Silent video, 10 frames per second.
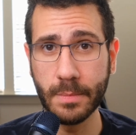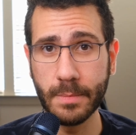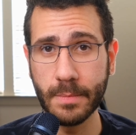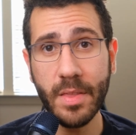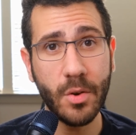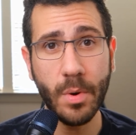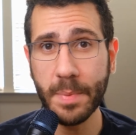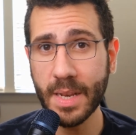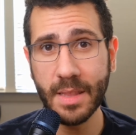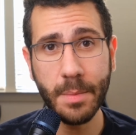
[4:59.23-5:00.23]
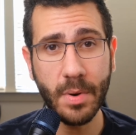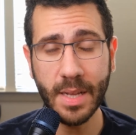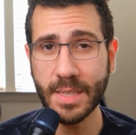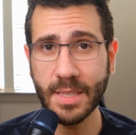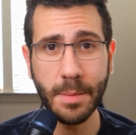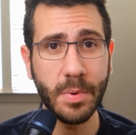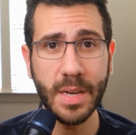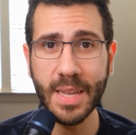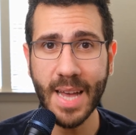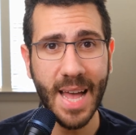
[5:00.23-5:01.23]
Rather than repeating the process of
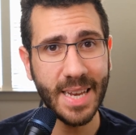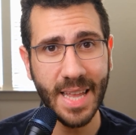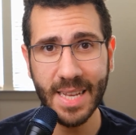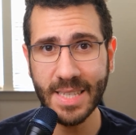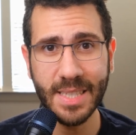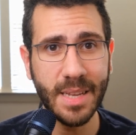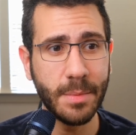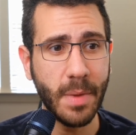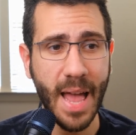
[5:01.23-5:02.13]
putting guidelines and